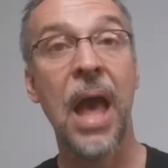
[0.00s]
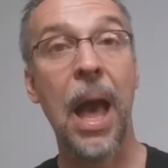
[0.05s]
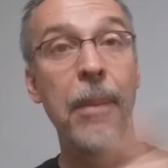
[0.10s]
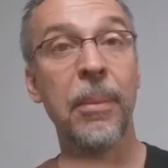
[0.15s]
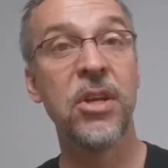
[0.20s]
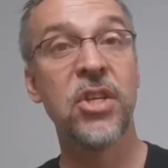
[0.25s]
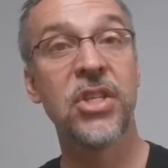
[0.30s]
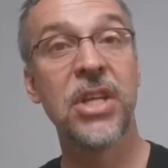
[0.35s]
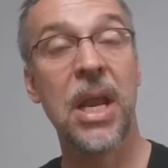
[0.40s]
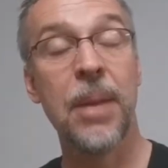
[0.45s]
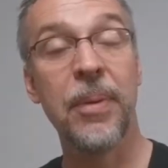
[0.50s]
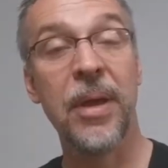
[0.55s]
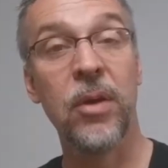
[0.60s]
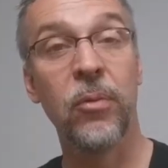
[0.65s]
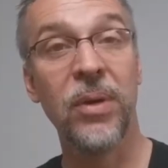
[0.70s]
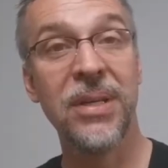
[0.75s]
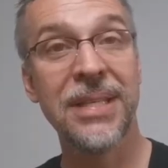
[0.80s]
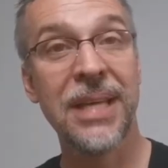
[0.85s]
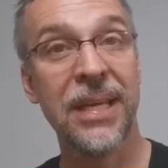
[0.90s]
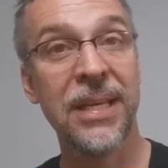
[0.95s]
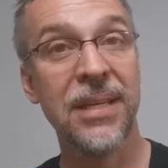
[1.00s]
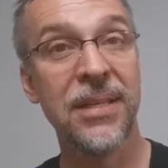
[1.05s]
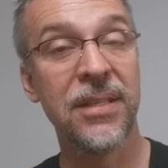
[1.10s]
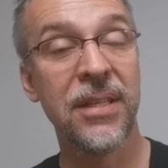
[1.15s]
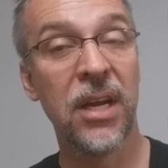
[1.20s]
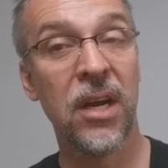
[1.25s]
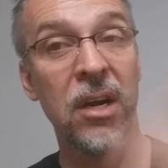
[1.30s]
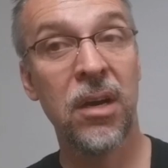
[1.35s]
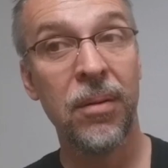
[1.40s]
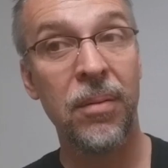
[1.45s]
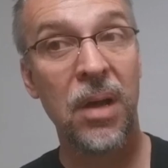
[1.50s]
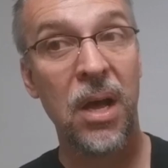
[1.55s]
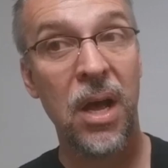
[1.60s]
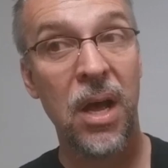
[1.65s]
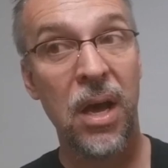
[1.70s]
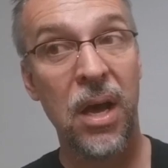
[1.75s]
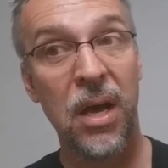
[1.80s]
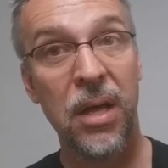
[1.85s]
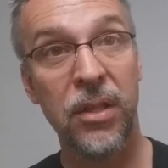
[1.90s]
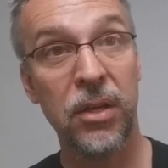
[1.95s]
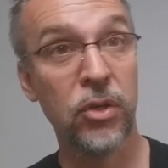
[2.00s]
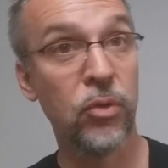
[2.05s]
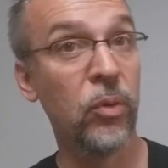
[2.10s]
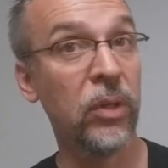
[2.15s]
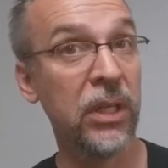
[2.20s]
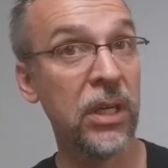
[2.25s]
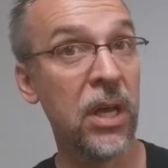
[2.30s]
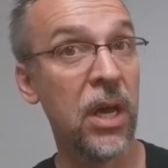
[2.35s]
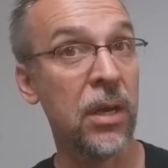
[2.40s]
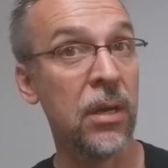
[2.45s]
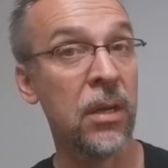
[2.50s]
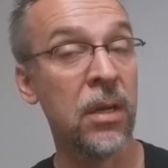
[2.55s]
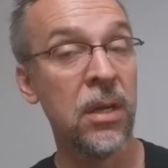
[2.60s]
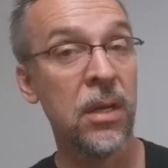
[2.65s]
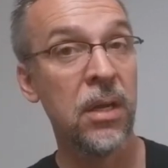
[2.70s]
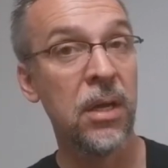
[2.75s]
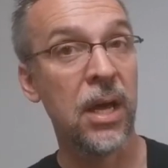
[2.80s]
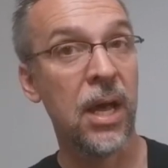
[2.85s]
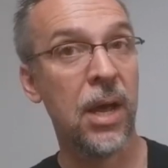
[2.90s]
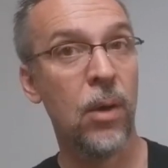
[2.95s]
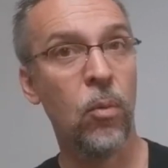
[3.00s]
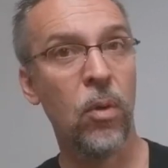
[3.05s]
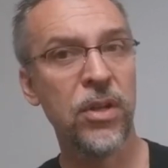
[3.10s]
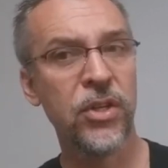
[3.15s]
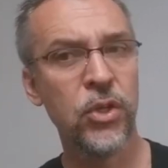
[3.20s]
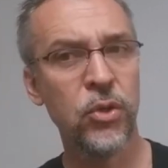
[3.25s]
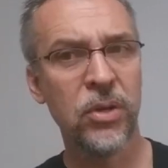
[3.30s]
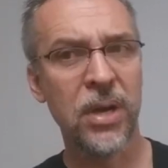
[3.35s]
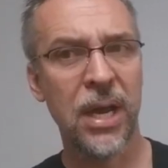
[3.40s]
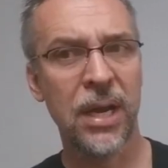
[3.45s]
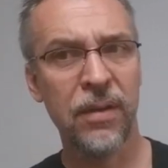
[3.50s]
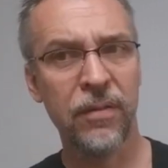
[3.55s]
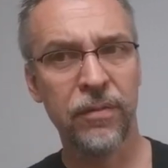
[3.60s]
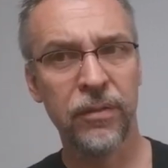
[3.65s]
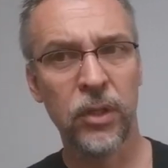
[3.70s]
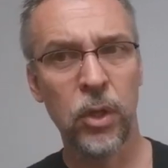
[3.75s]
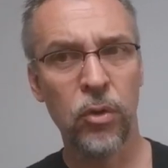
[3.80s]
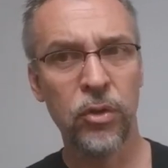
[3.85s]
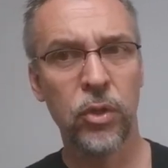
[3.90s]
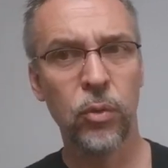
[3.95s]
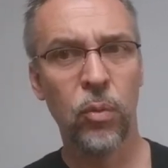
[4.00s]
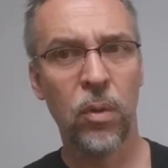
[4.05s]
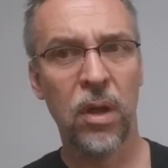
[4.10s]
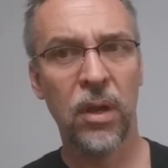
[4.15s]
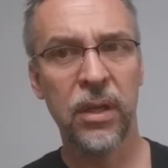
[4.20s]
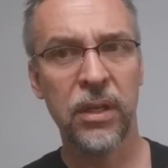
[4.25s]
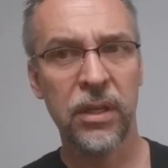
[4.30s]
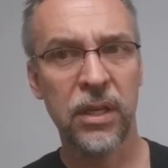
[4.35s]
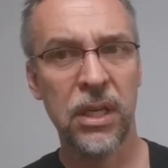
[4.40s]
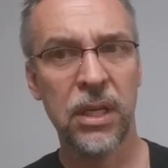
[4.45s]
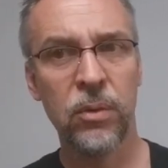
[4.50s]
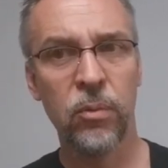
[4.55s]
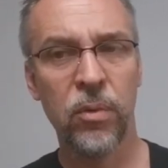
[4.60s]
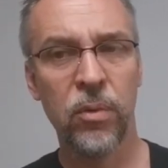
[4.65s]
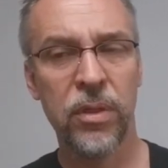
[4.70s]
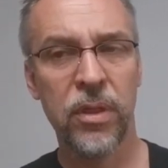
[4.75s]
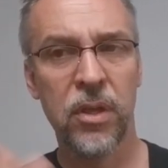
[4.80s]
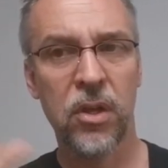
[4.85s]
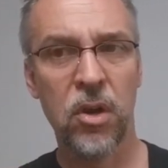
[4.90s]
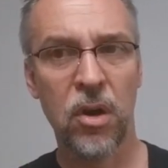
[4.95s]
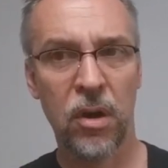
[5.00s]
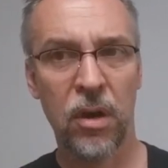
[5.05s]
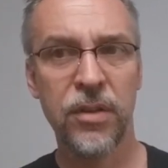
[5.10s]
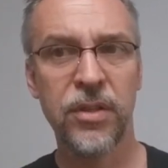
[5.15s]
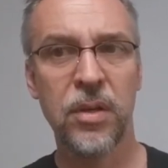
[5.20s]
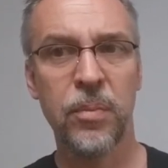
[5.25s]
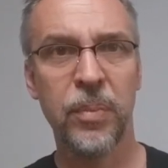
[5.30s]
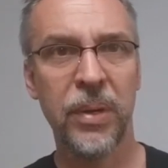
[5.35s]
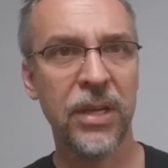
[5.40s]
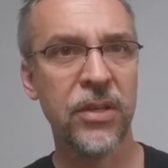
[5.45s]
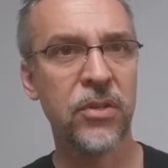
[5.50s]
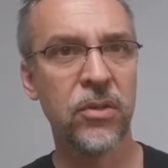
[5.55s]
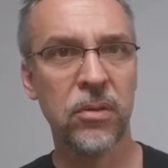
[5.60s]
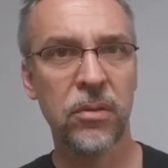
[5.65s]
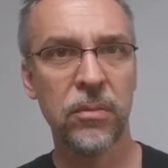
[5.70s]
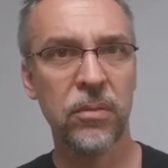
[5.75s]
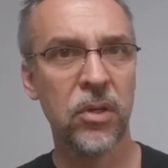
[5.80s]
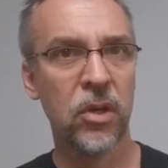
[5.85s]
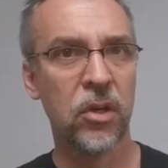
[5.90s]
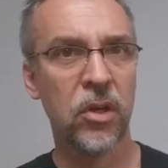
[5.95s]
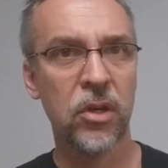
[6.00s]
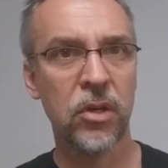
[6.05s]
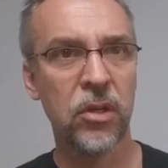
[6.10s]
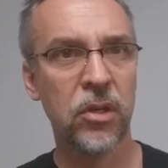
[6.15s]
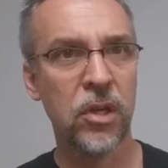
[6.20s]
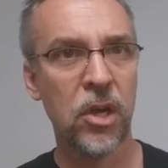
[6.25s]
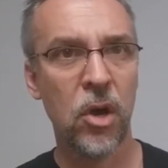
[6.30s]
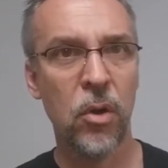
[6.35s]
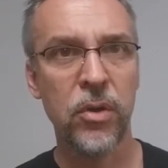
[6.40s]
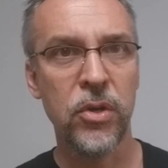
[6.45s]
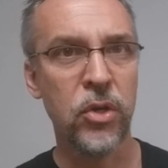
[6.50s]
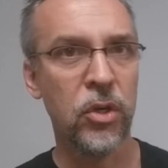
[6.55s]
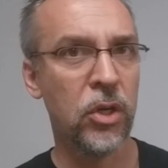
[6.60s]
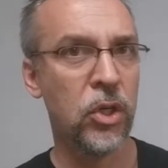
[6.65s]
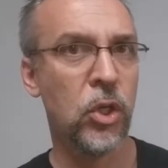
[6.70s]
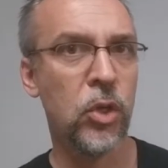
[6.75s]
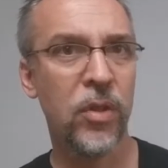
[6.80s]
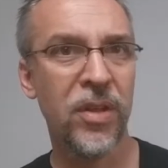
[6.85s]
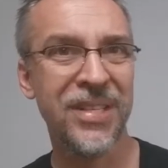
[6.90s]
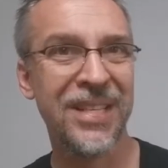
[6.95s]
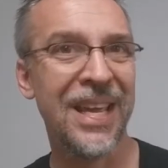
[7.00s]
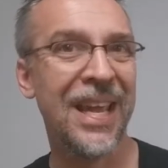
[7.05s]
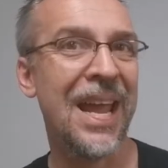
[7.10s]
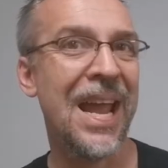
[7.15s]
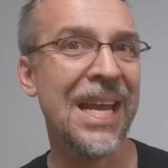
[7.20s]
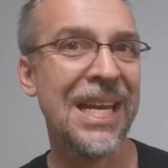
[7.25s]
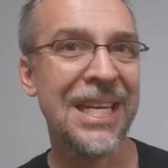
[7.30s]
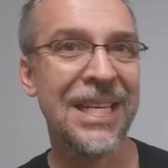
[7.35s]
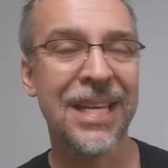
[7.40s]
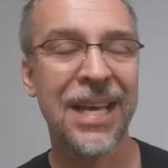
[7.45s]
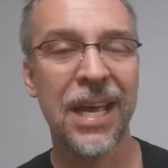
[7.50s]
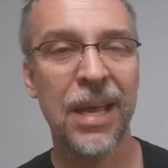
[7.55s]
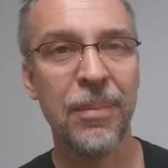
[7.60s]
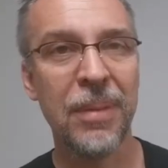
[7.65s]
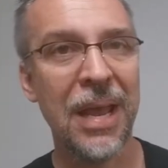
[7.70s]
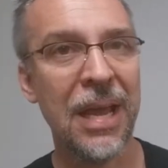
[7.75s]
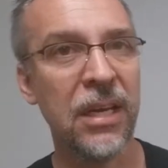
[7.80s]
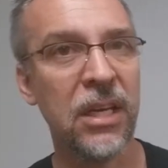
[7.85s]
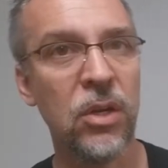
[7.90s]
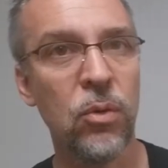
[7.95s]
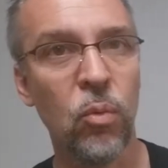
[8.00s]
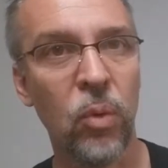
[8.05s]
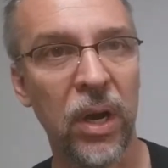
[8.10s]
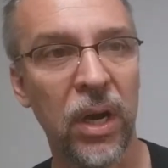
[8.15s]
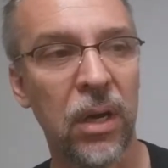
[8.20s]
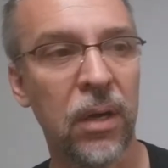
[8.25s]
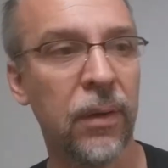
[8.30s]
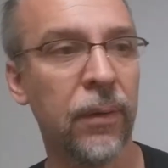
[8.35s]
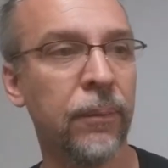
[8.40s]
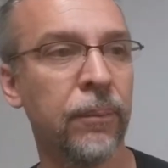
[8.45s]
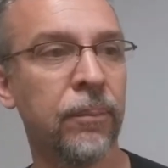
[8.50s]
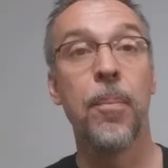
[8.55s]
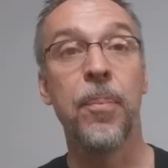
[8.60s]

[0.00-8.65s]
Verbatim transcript: How much setup and reset is there? Uh, there's really none. Uh, once you kind of load the wallet in with the cards and pencil, you're good to go, and you could do this at any time, anywhere.